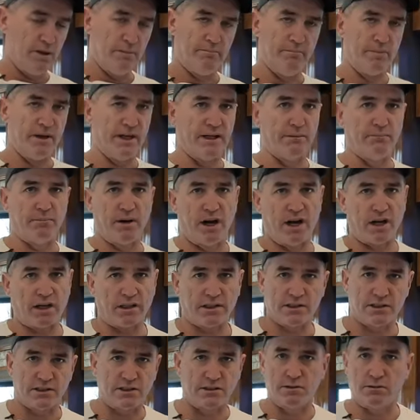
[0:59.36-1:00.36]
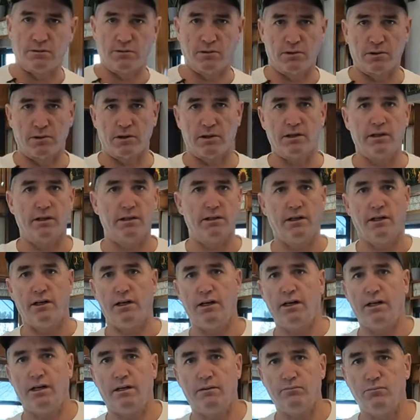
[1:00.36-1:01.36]
big box store.
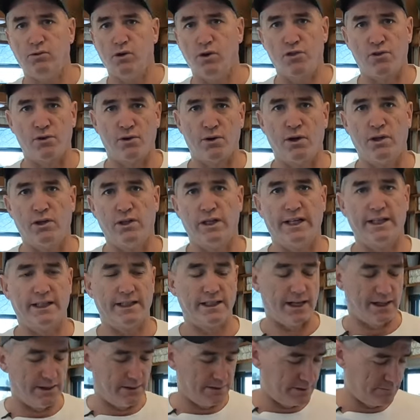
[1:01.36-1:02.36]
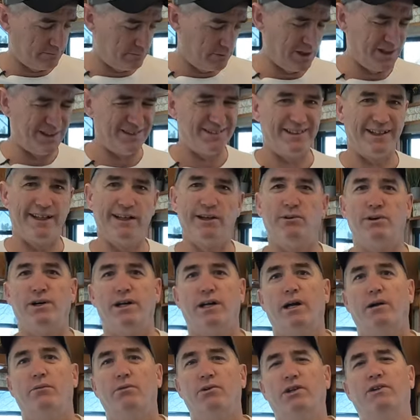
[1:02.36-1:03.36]
We'll throw a link down. Well, you know
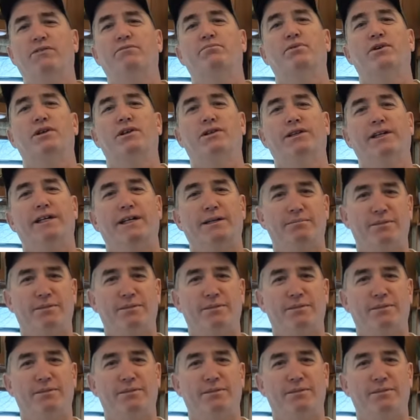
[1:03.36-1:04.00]
what? I won't even put a link